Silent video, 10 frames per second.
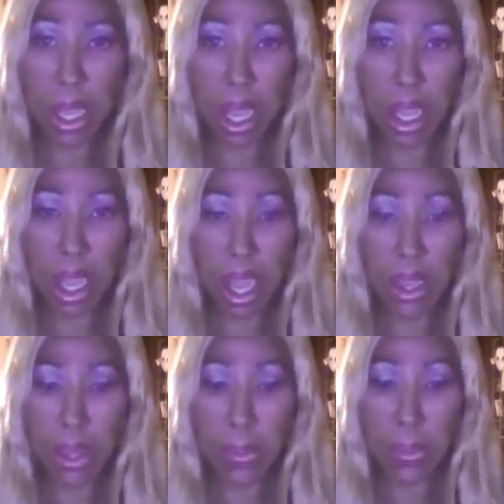I
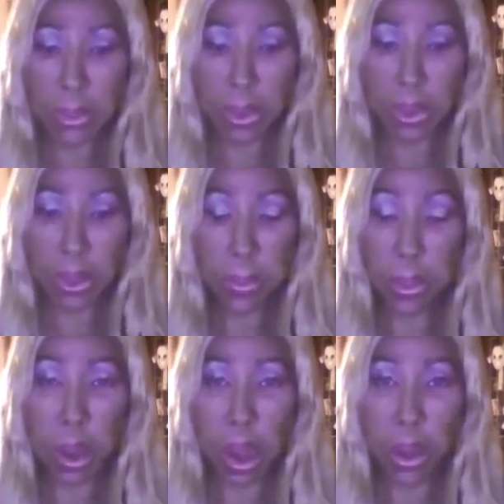do prefer the
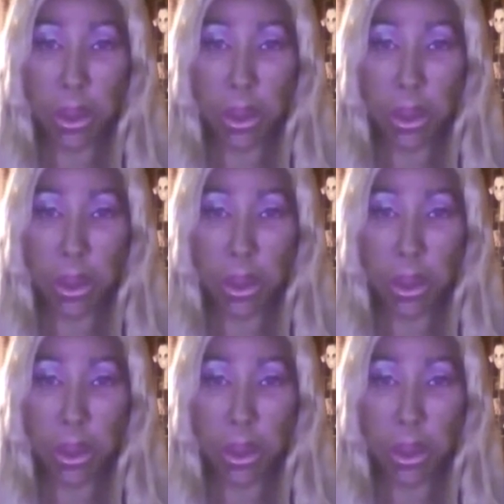Pro,